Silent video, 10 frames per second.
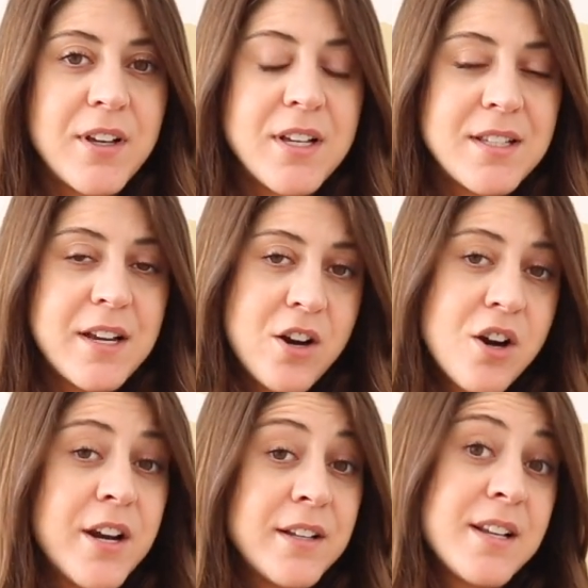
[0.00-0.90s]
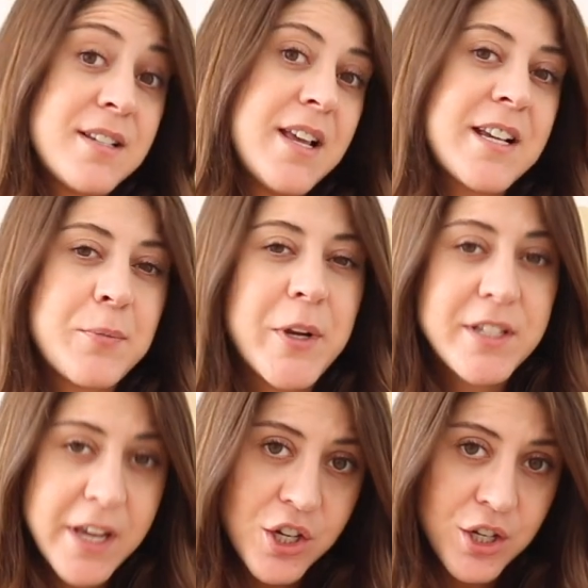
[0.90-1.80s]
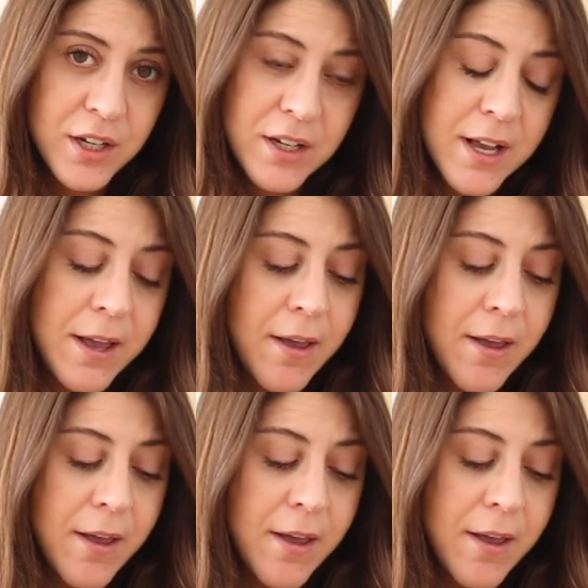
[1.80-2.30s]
Because they are in this expectation.